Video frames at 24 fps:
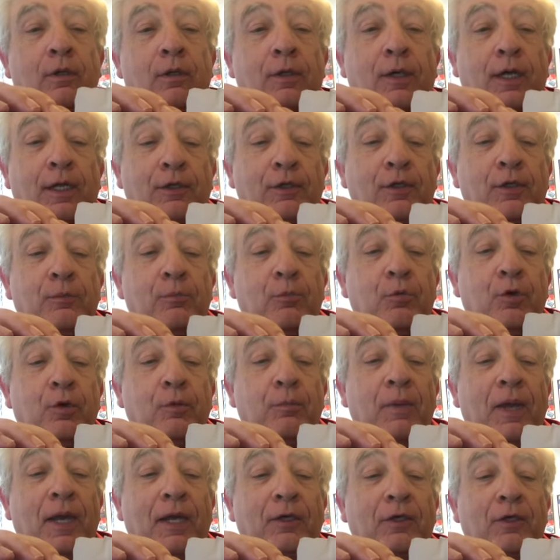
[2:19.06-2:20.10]
I did put
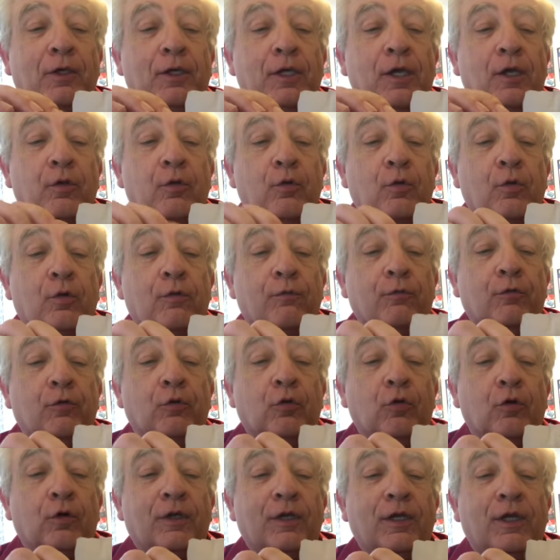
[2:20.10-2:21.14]
it back together. If you
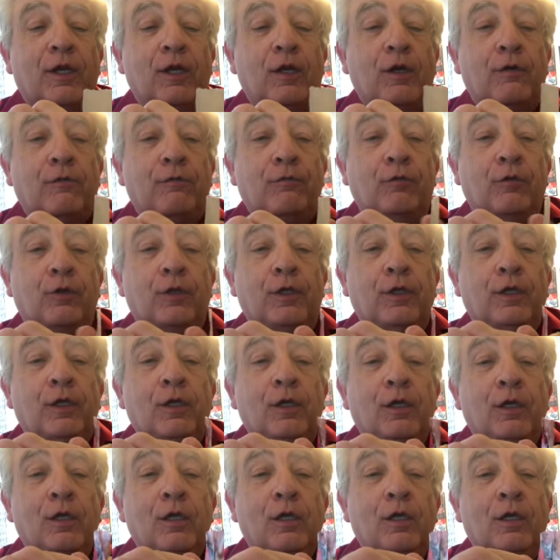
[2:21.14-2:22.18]
look carefully,
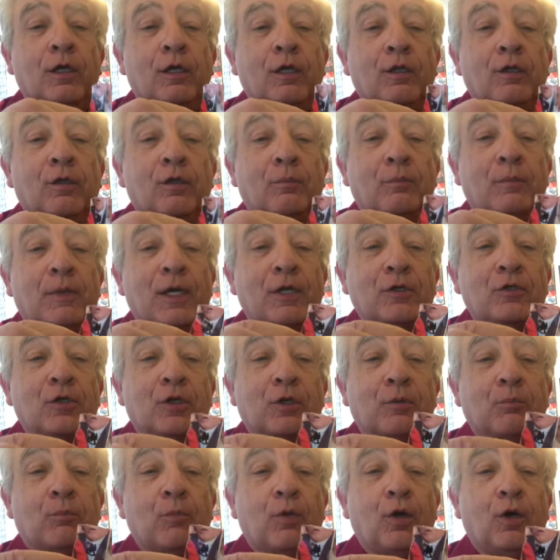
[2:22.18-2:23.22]
the
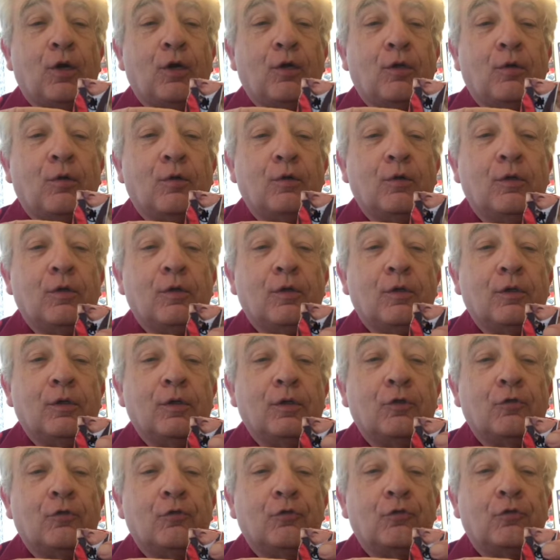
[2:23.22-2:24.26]
magic marker
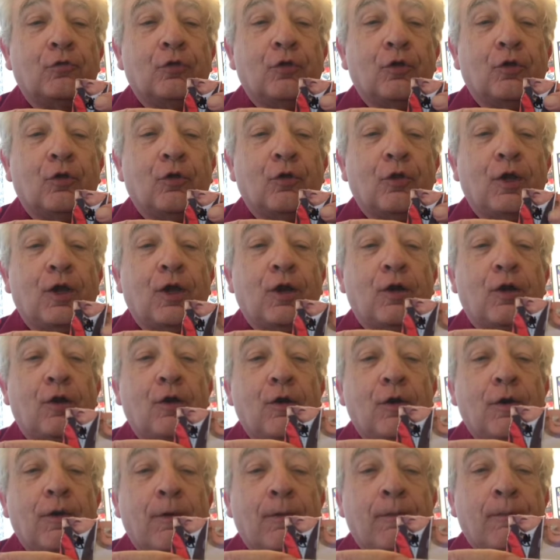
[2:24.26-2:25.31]
is still
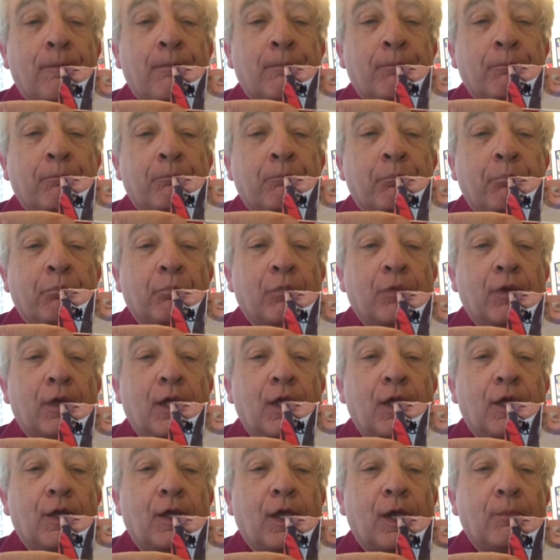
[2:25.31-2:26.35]
there,
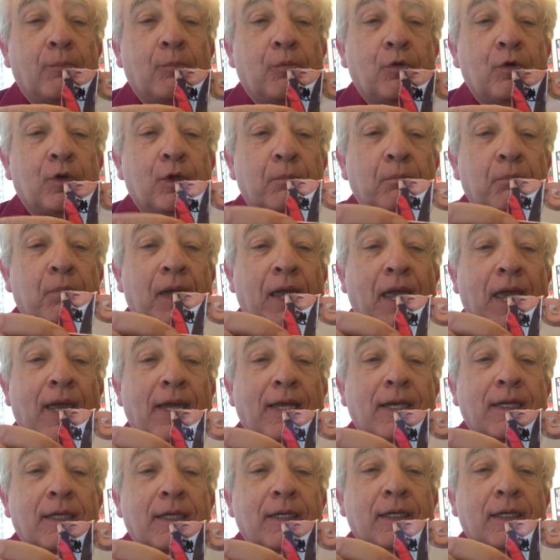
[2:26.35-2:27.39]
and I put it
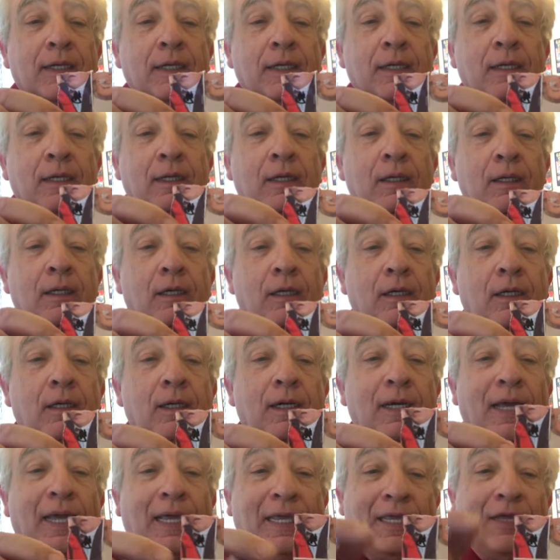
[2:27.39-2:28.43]
back,
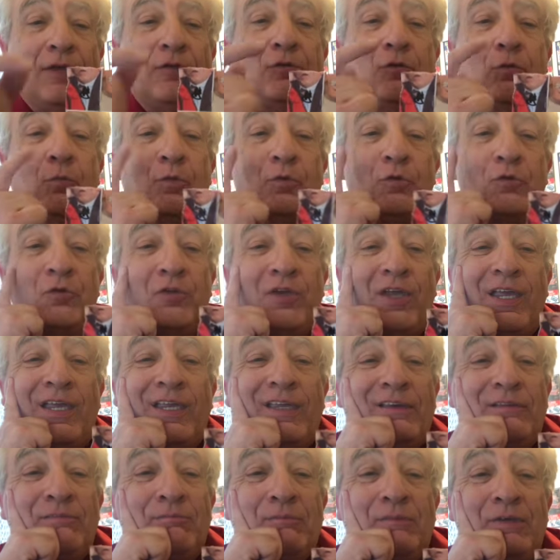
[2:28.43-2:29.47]
I guess you would say,
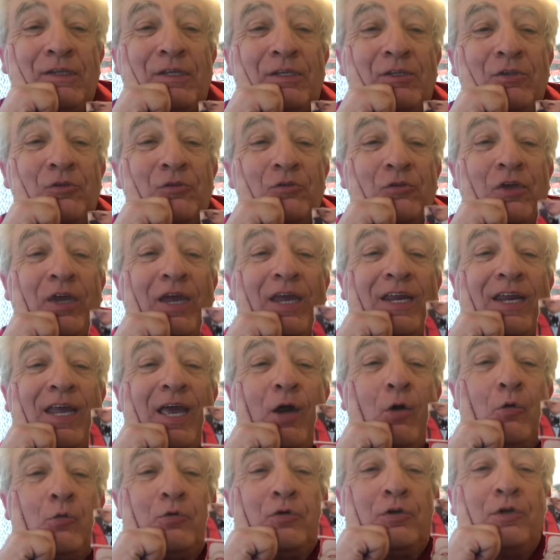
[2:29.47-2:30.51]
inside
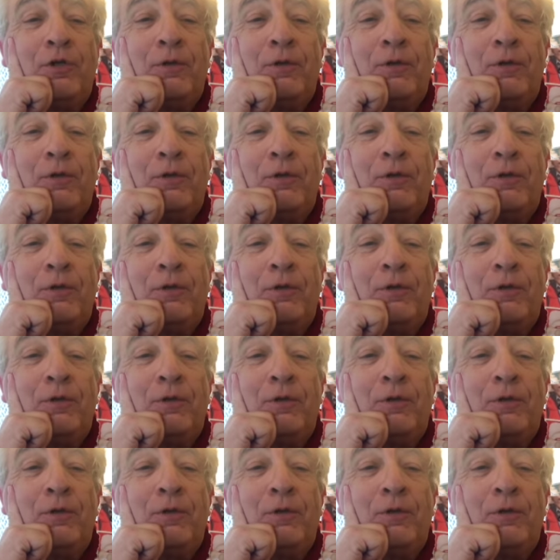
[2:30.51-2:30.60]
out.